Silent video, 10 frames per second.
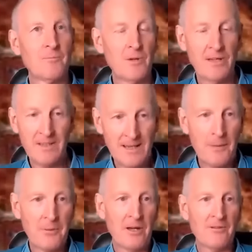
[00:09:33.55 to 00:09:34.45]
but it didn't
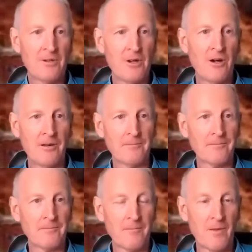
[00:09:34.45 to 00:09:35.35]
happen overnight
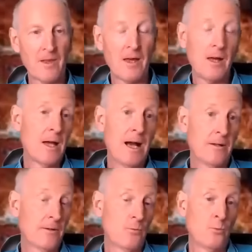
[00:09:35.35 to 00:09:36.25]

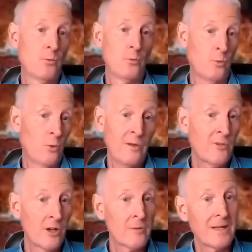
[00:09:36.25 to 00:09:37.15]
and we've
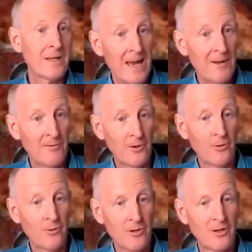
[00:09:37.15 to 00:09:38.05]
got to be
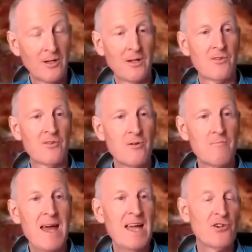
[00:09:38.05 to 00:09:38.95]
careful to
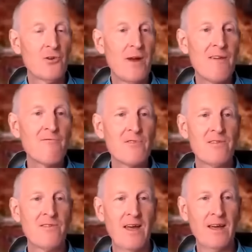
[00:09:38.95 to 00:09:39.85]
measure
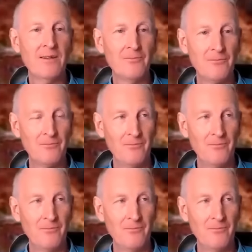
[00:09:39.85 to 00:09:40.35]
everything